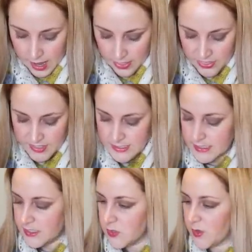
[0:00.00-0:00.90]
This
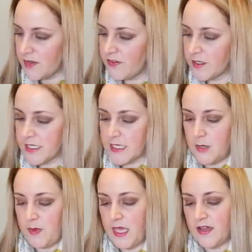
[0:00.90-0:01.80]
is sort of a
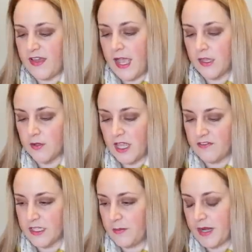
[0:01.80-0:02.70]
sneak peek of a Hello Lovely,